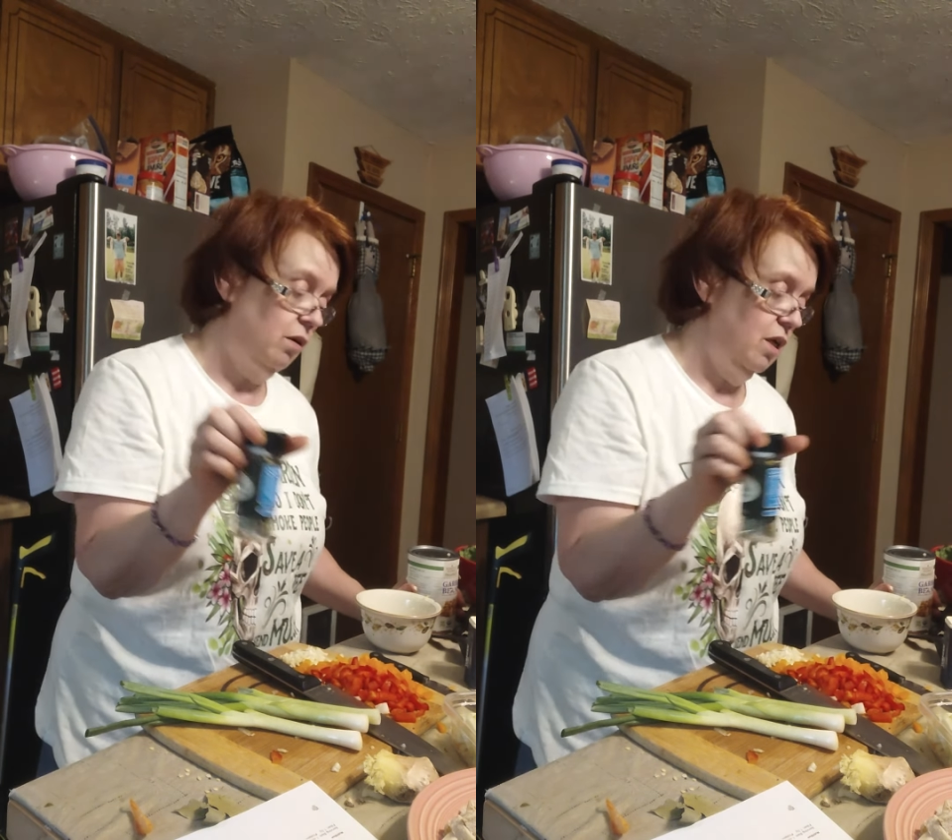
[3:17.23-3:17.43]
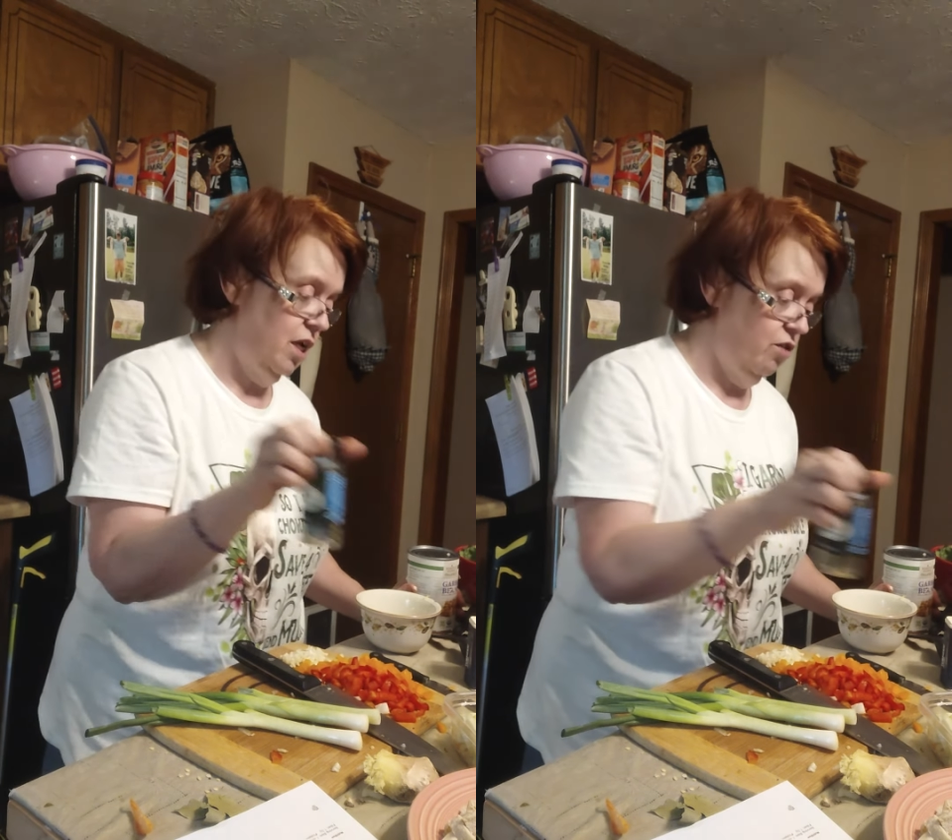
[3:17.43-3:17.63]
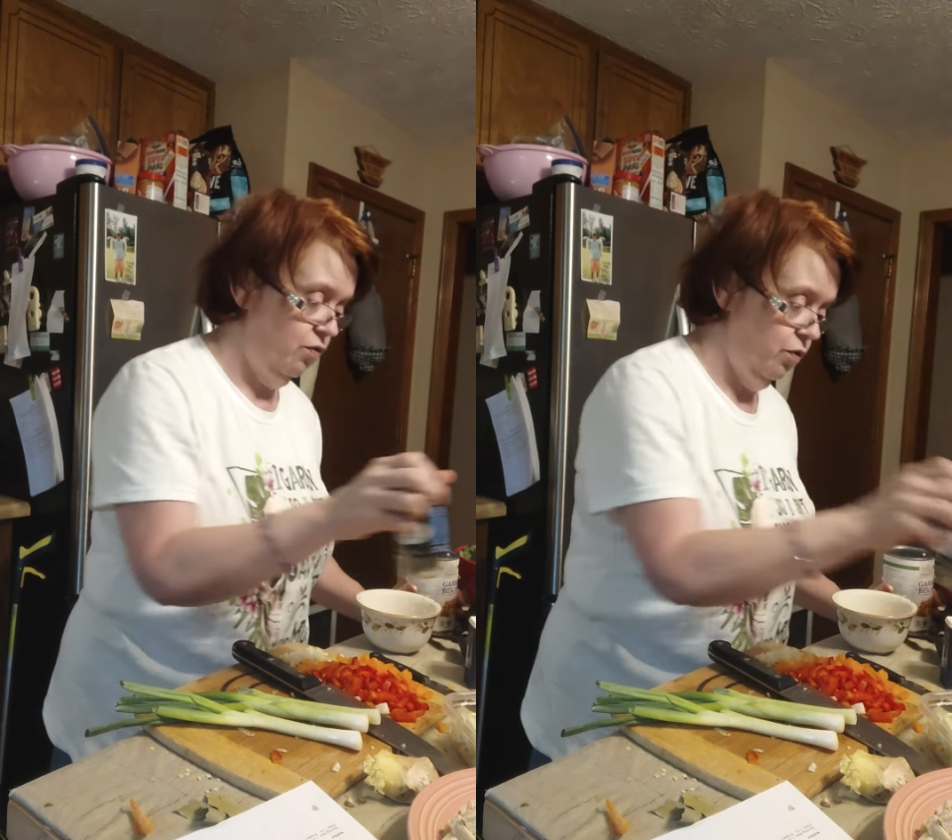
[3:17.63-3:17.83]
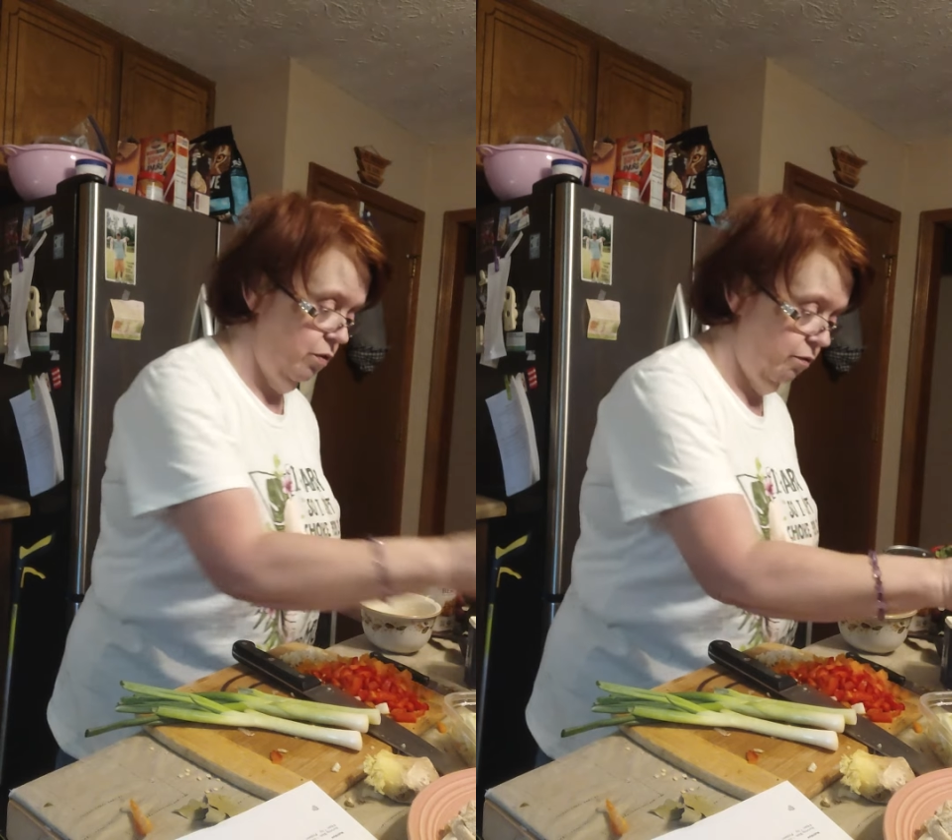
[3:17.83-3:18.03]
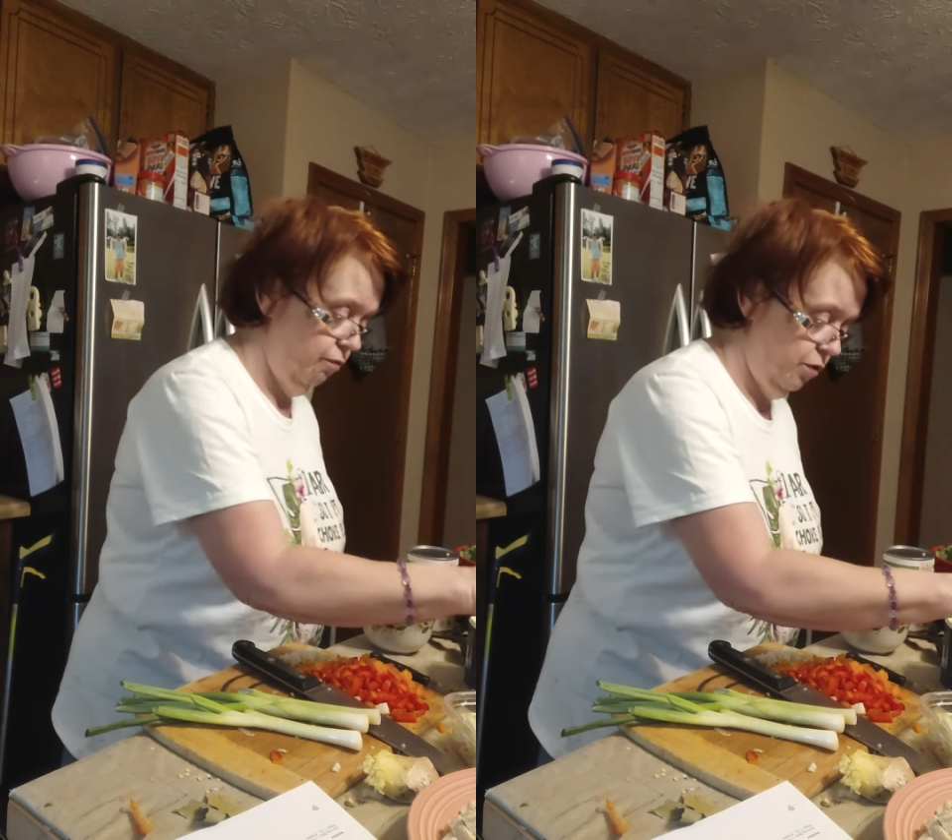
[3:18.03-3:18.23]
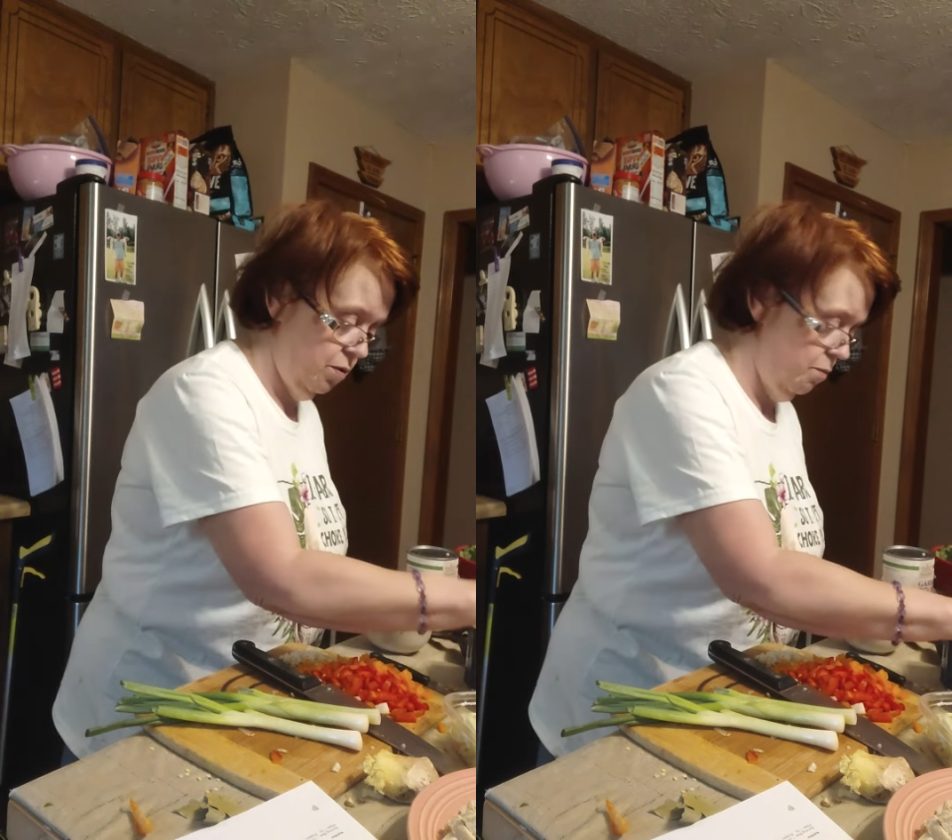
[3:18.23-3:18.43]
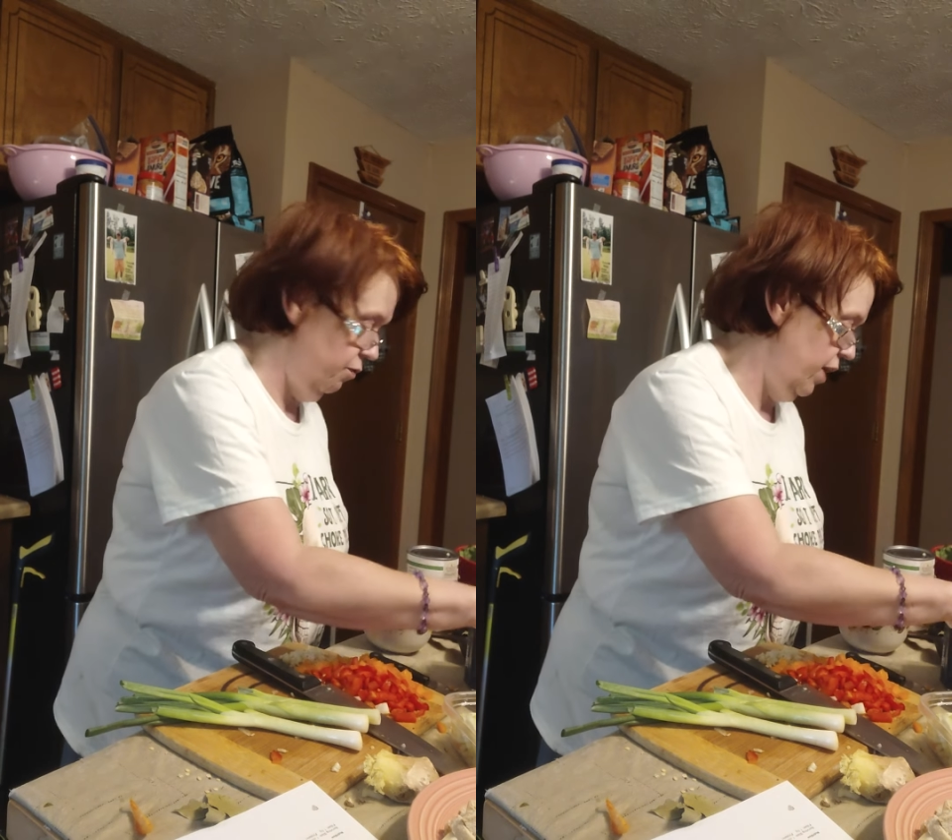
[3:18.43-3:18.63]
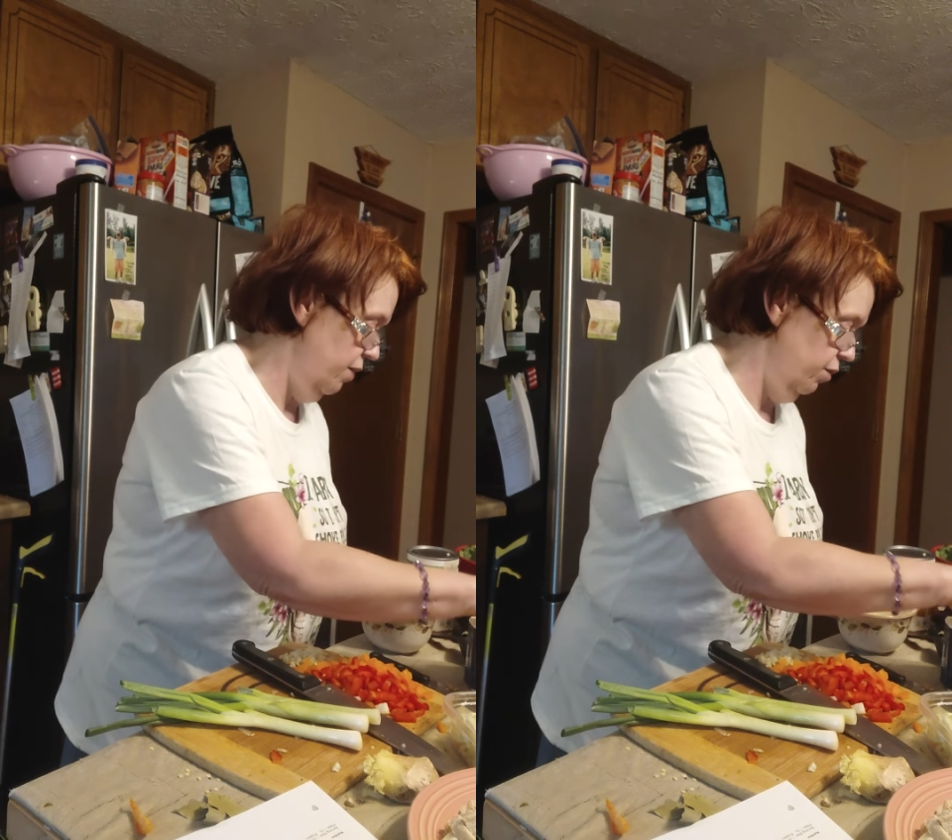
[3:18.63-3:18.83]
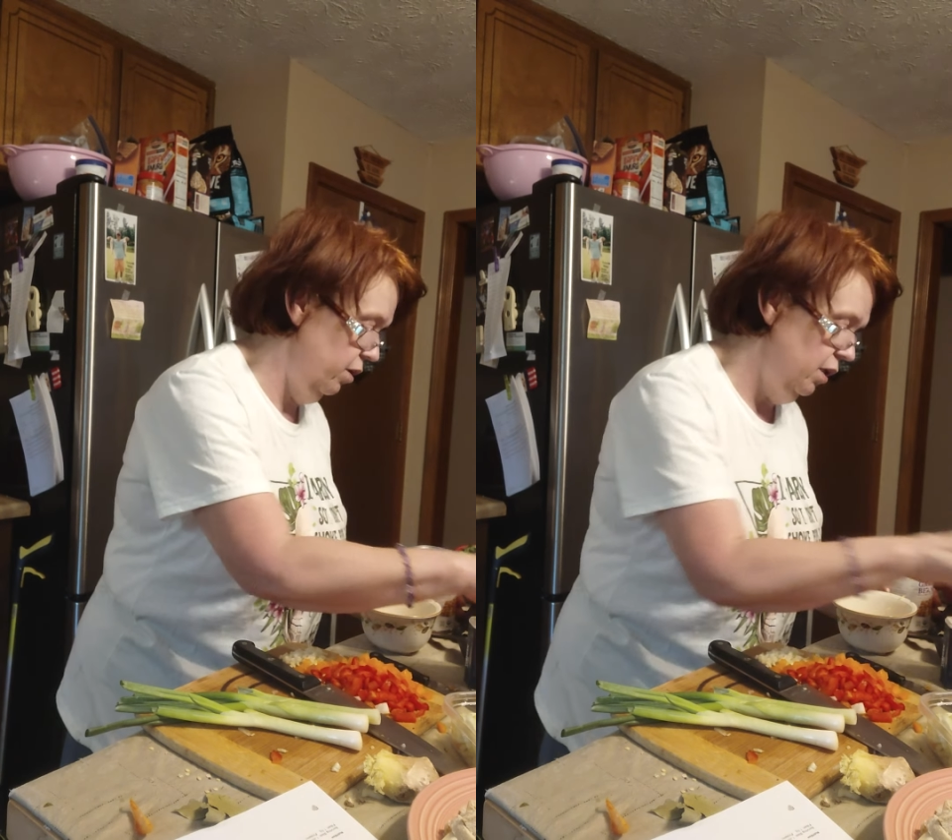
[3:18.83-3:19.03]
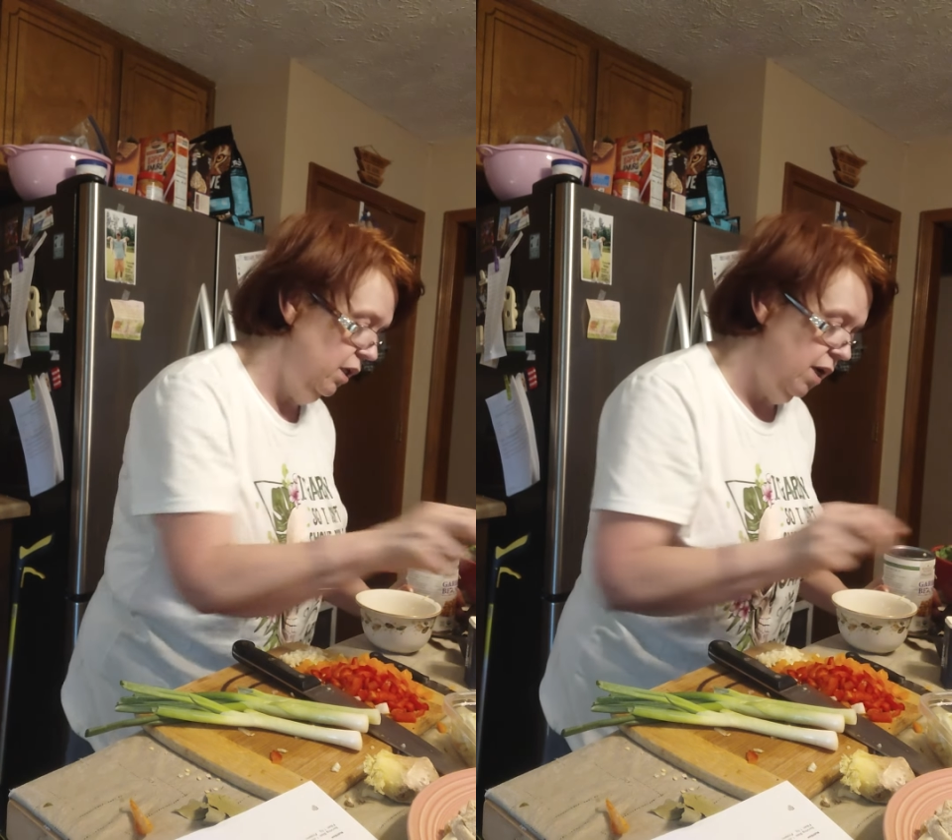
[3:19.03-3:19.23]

That's for some flavor.